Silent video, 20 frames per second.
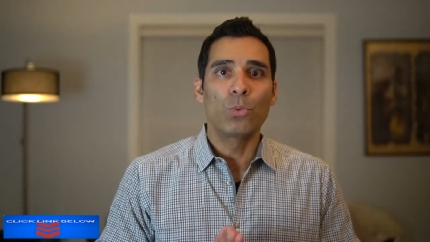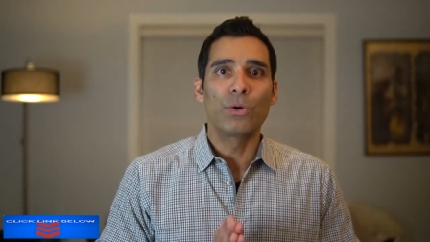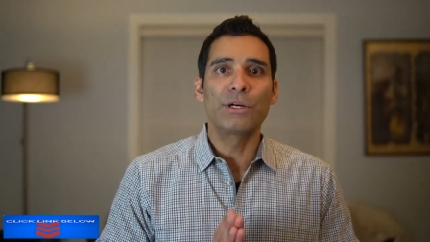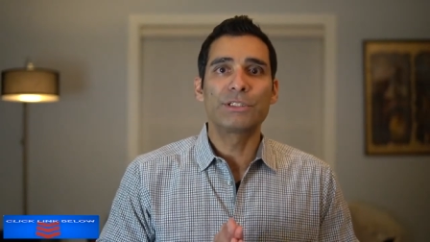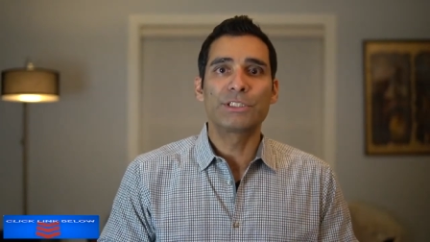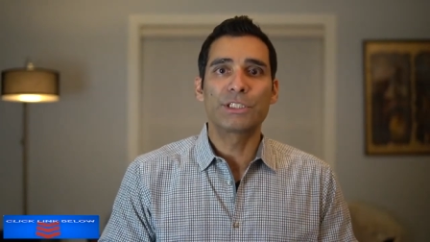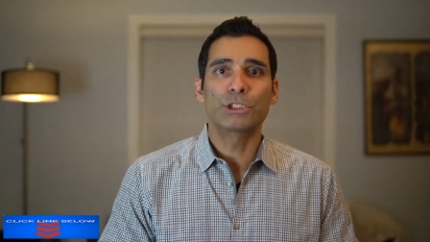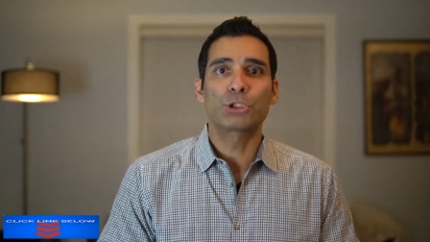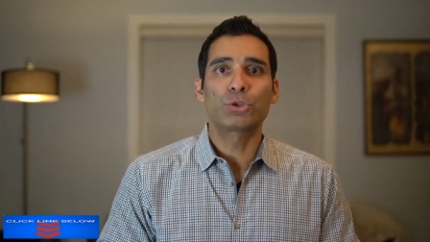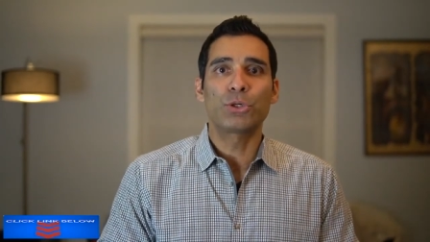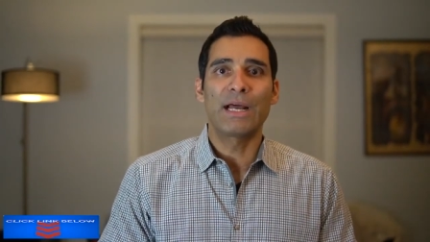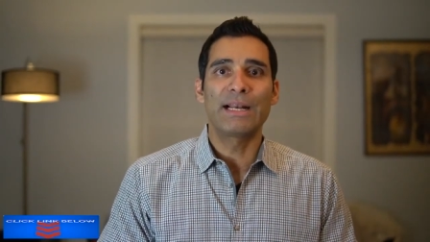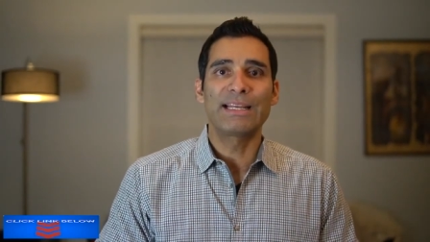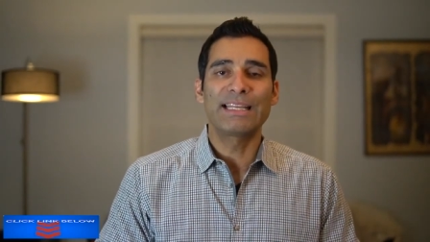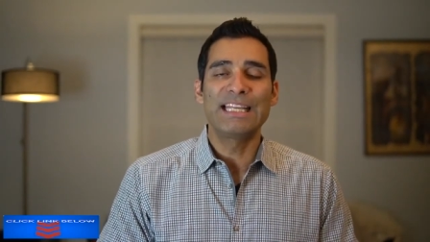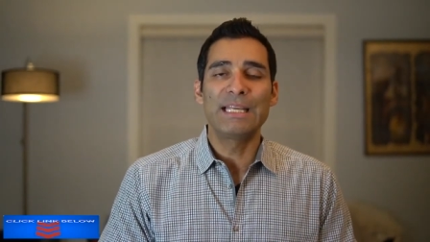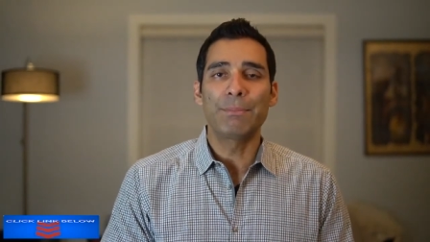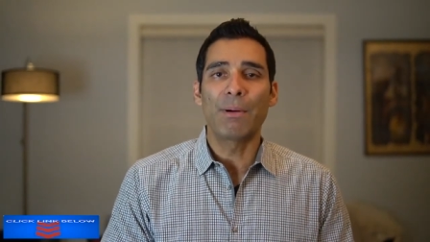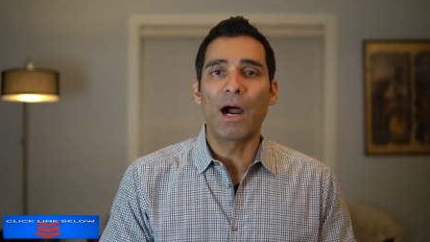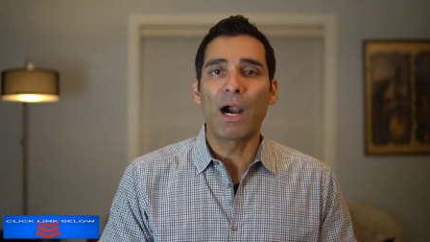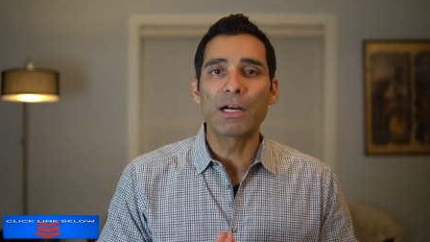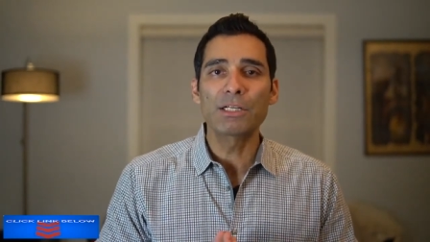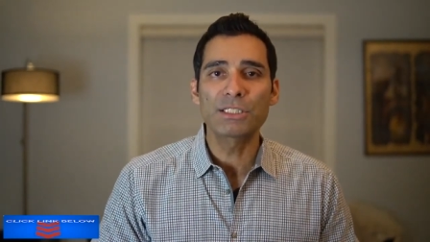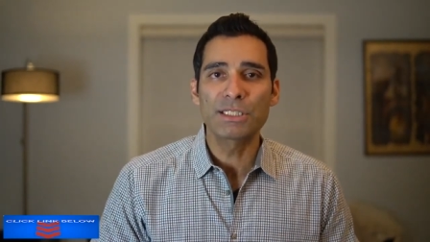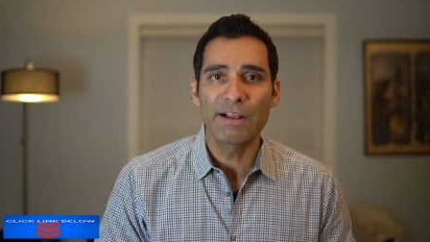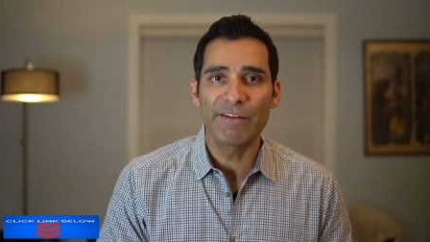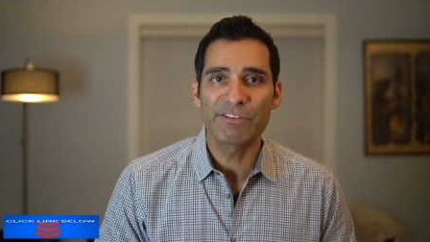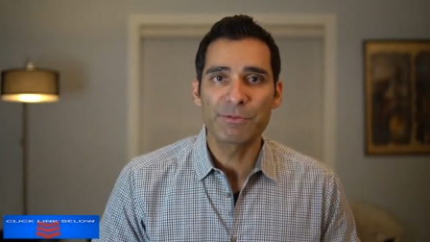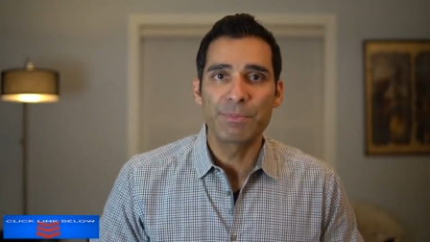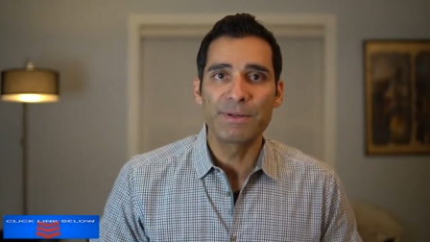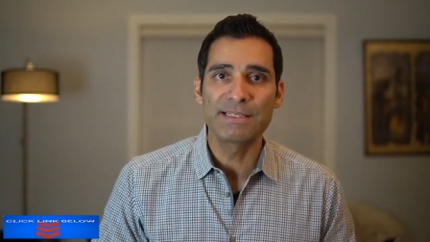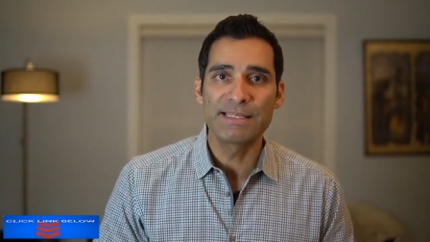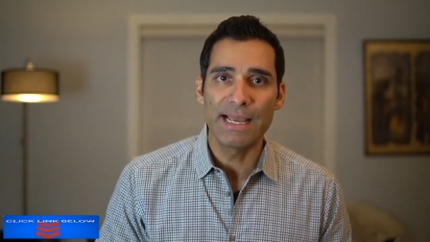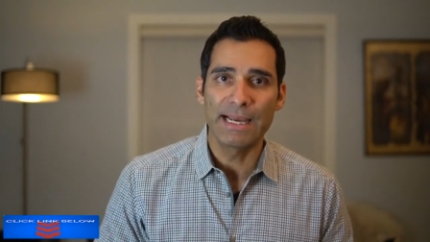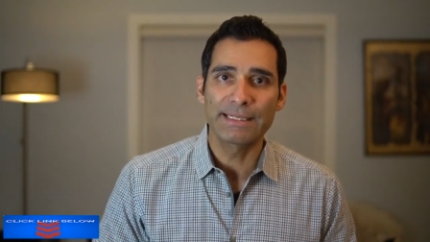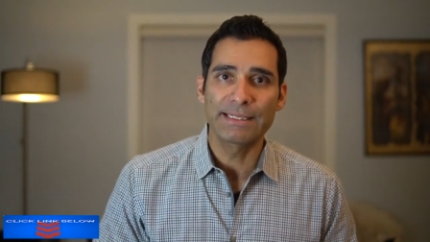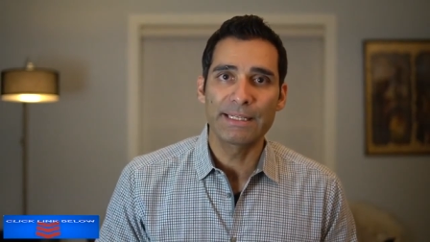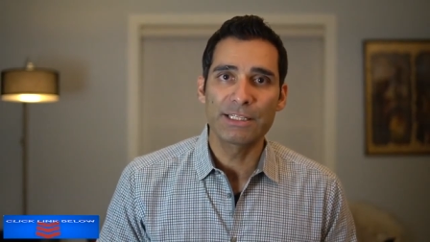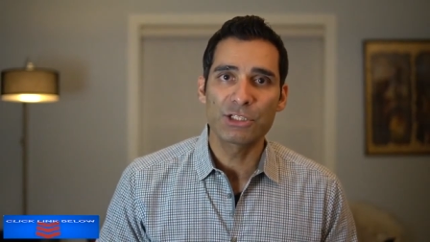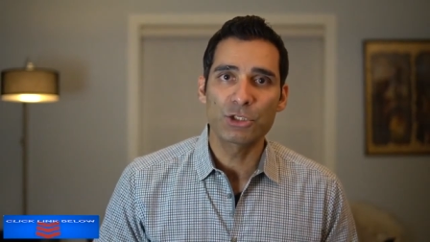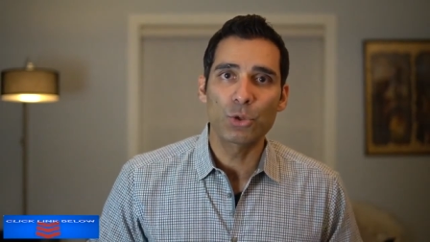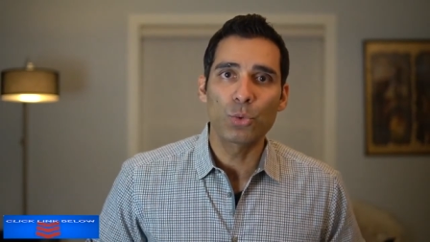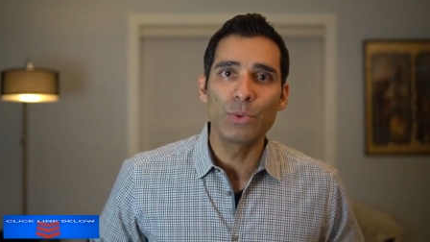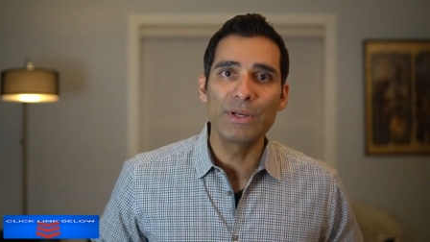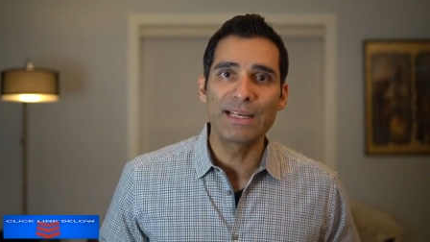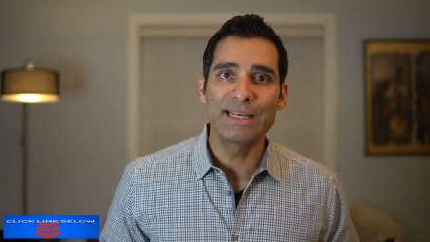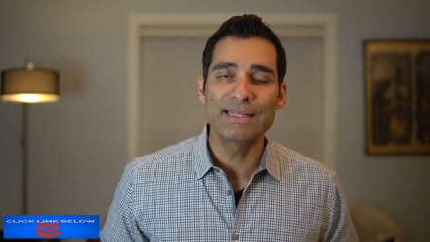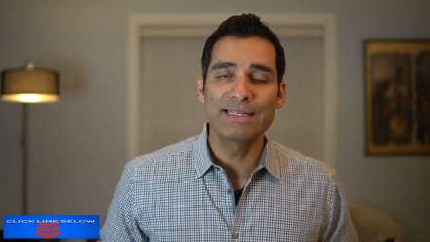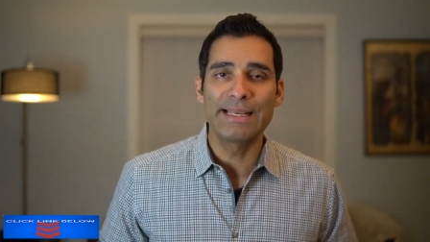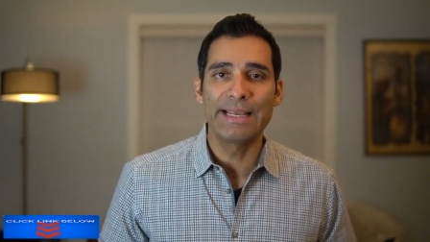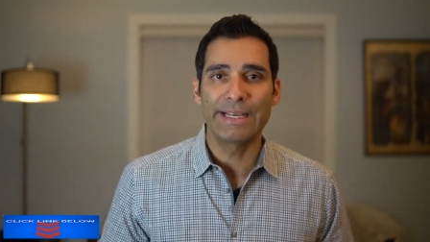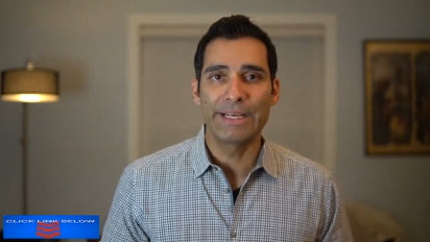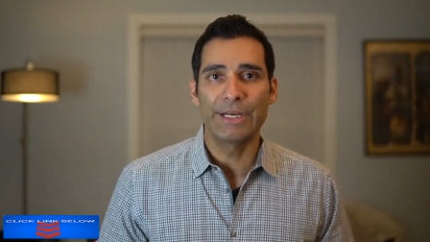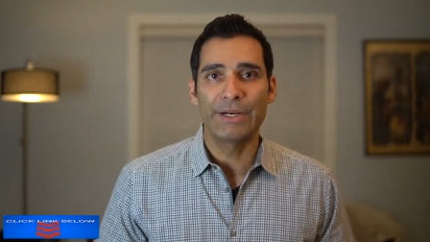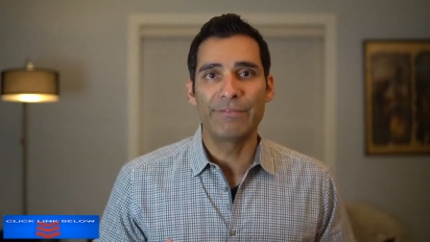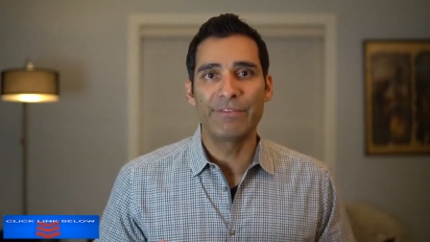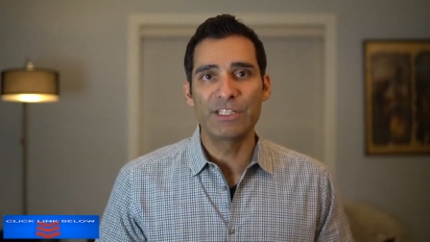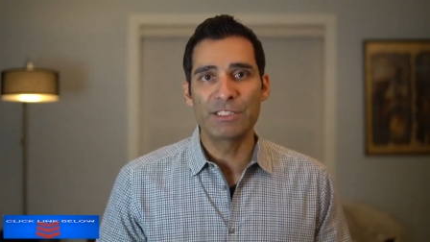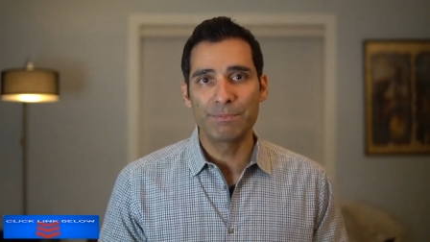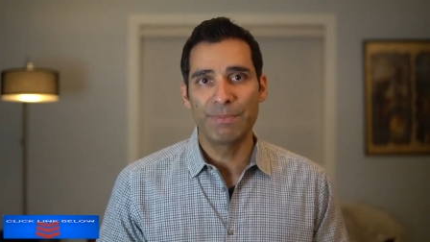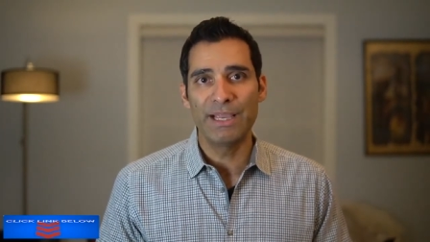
we're just trying to keep ourselves protected so we can take care of these